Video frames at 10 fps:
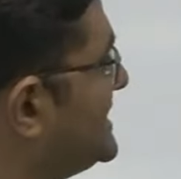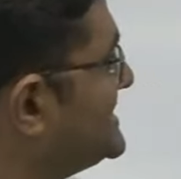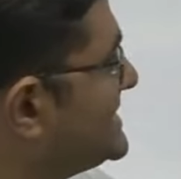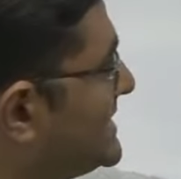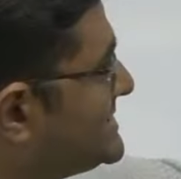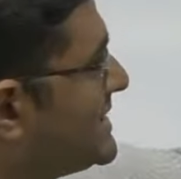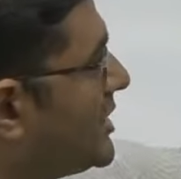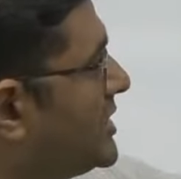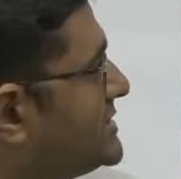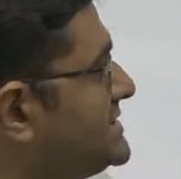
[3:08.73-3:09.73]
discuss the
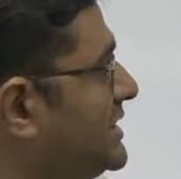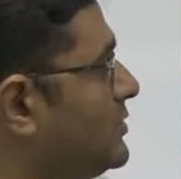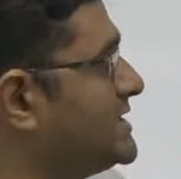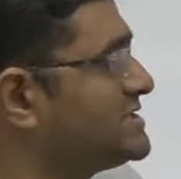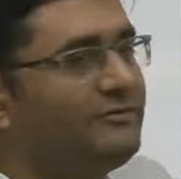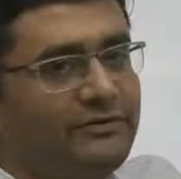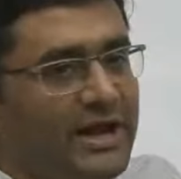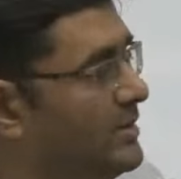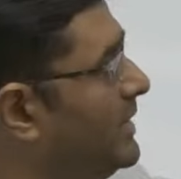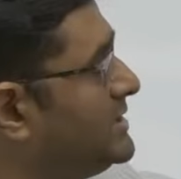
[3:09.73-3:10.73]
consequence of
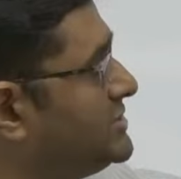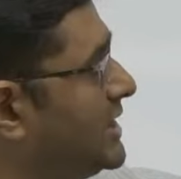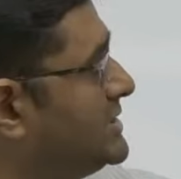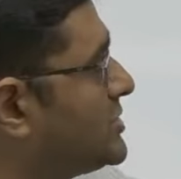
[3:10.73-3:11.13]
climate change